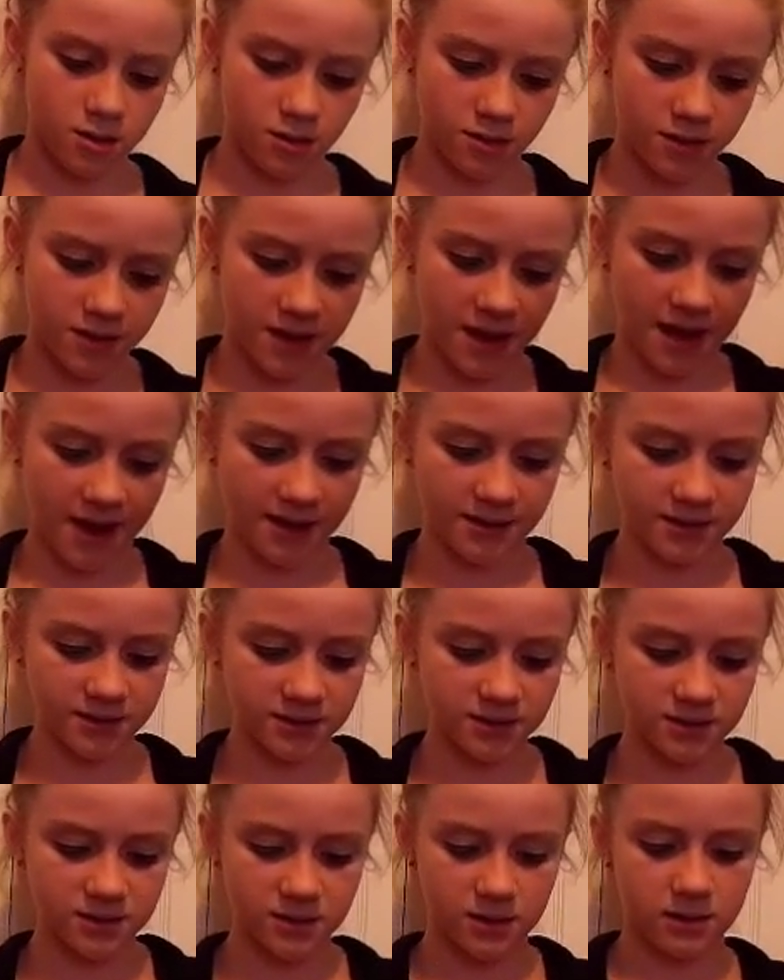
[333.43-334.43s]
the
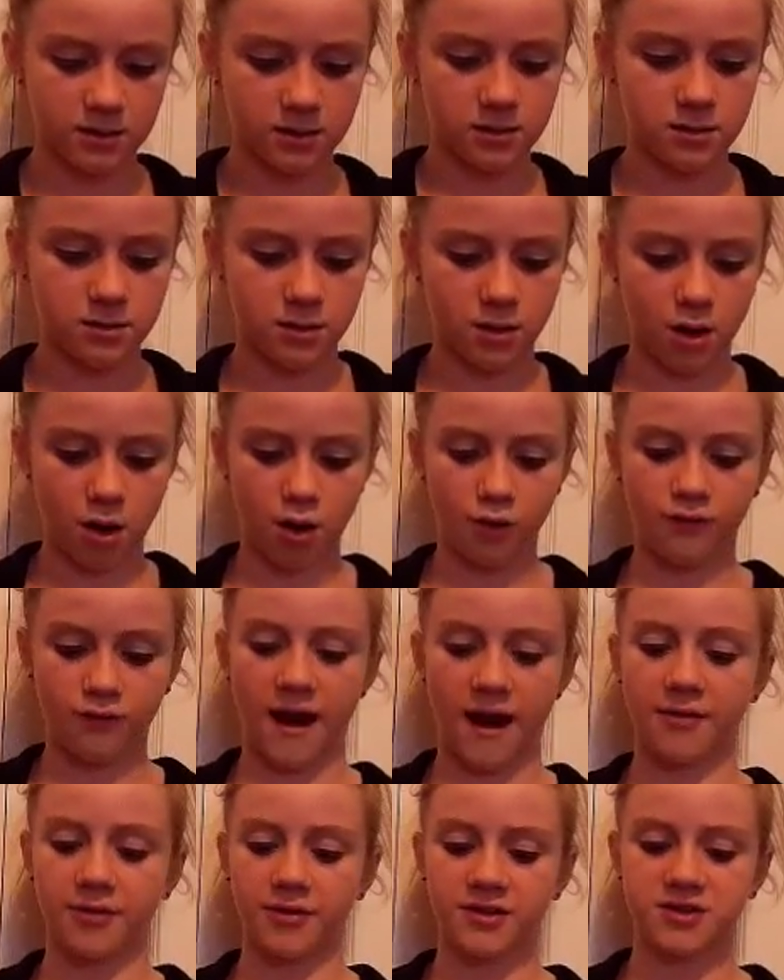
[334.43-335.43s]
ends
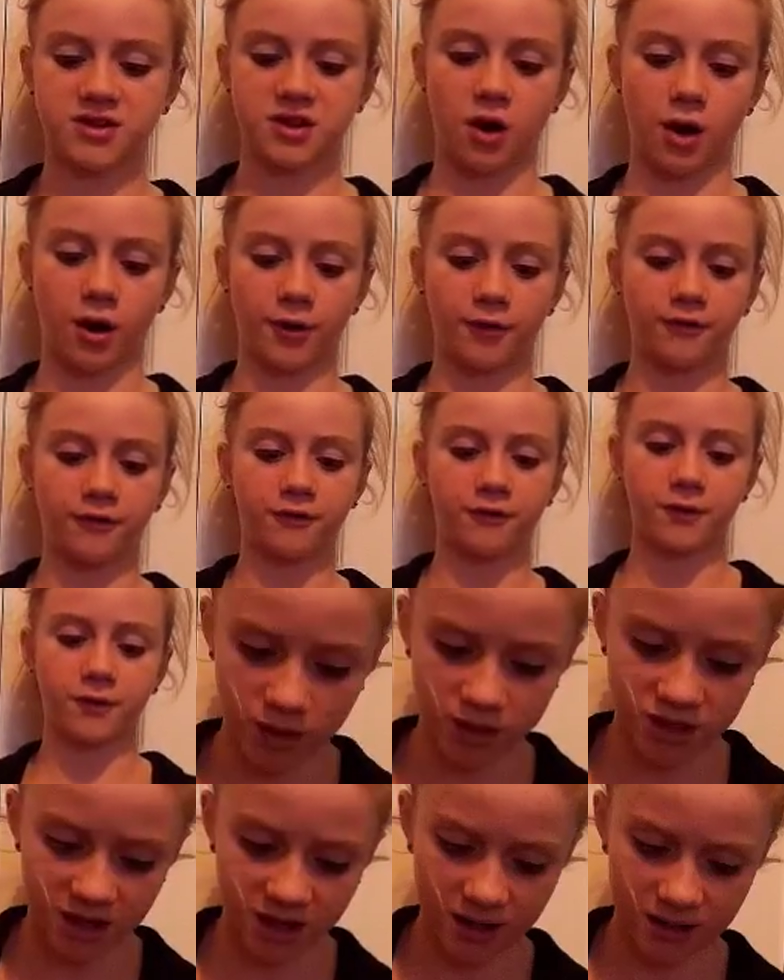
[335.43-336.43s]
around the scarf
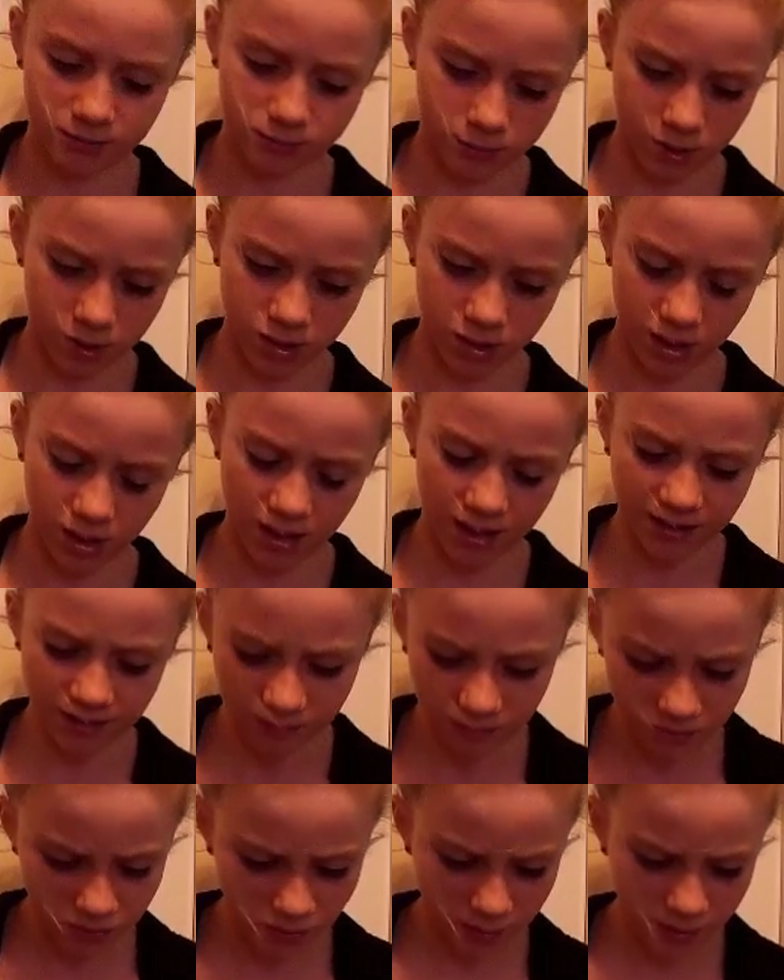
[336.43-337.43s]
which I'm kind
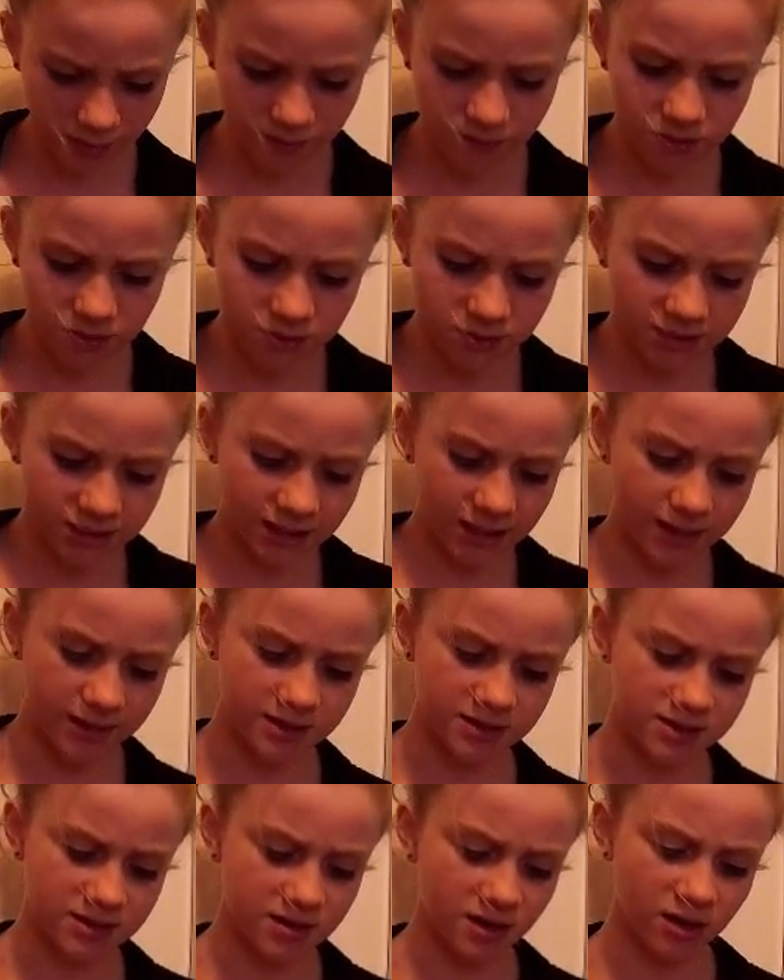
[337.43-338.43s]
of sort of doing,
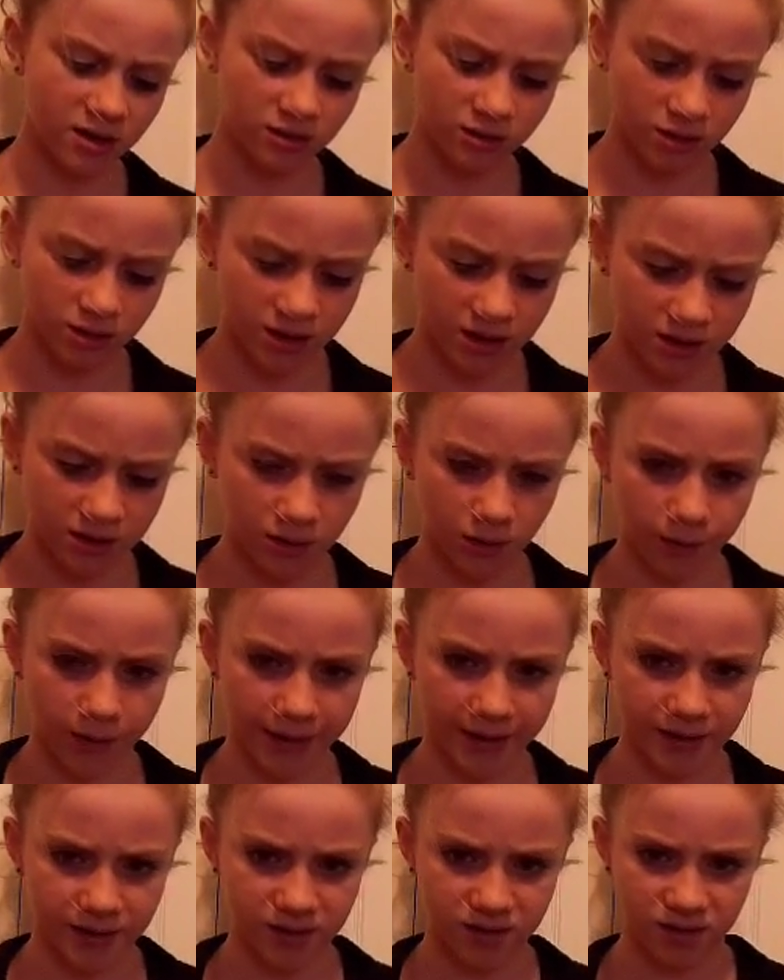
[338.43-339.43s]
it's not looking the
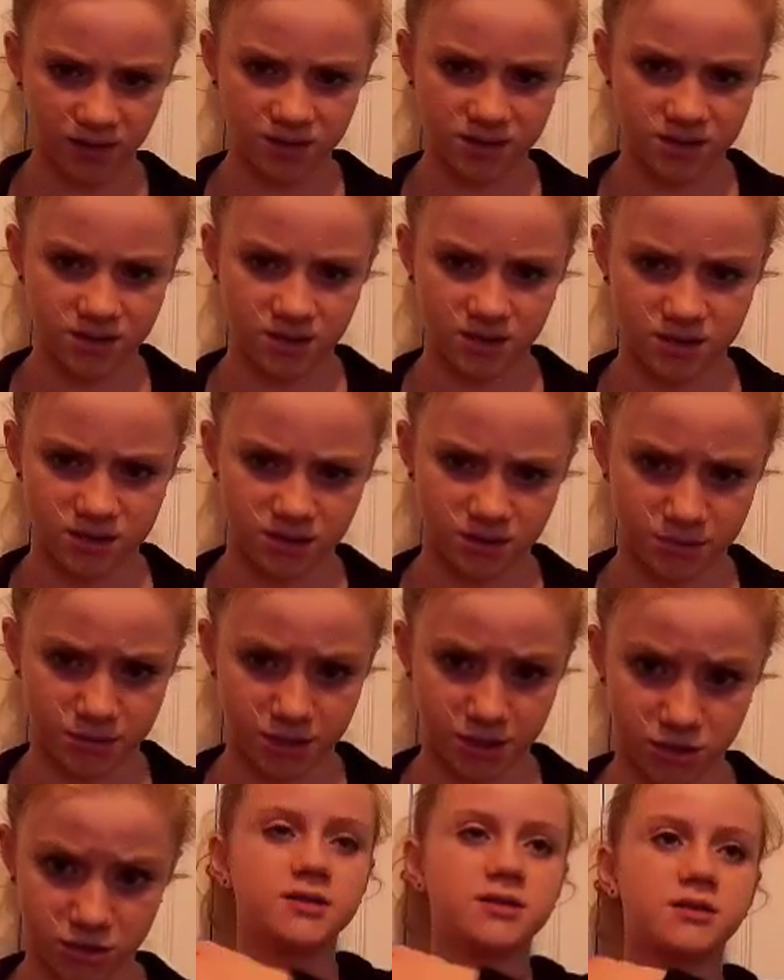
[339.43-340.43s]
way it does in the
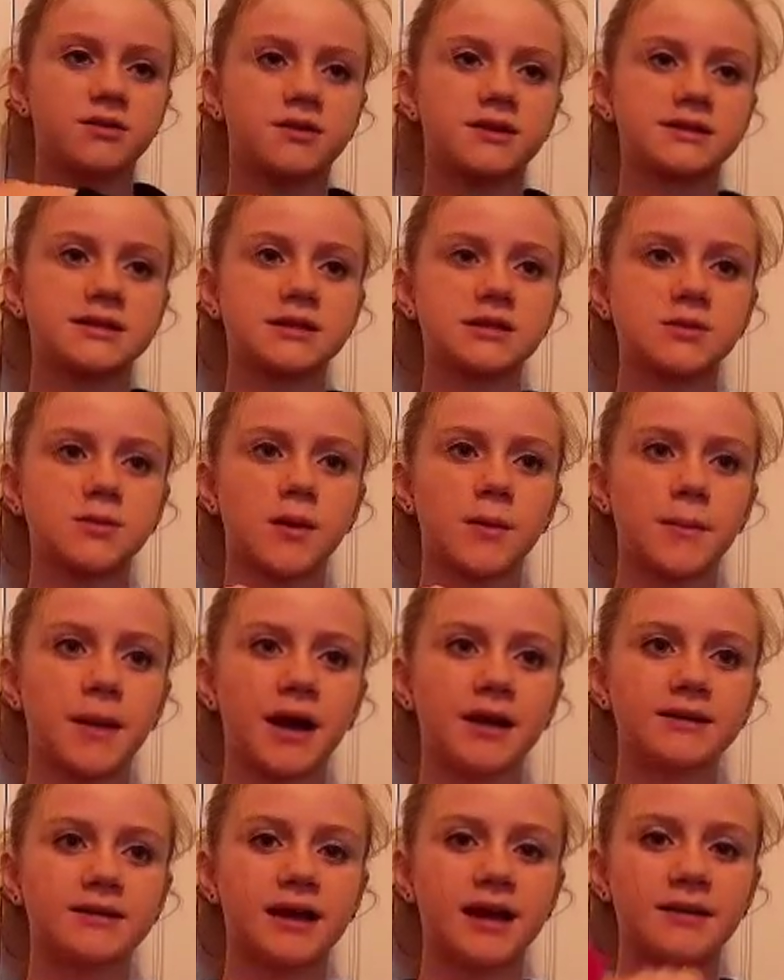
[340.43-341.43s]
picture. So this is what
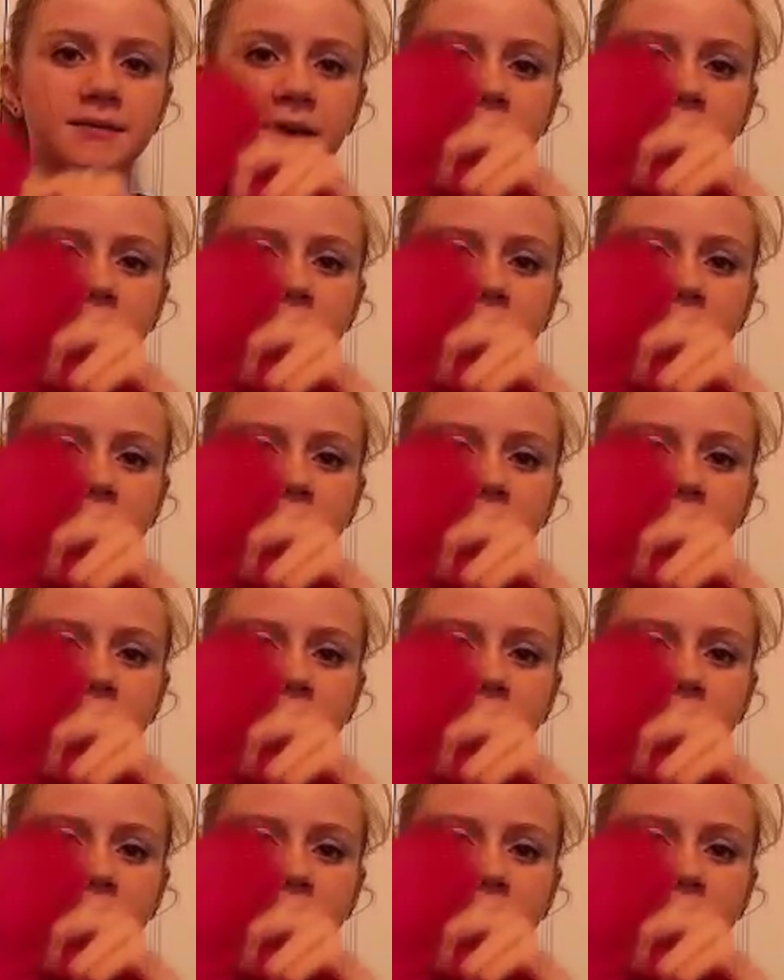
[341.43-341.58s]
mine came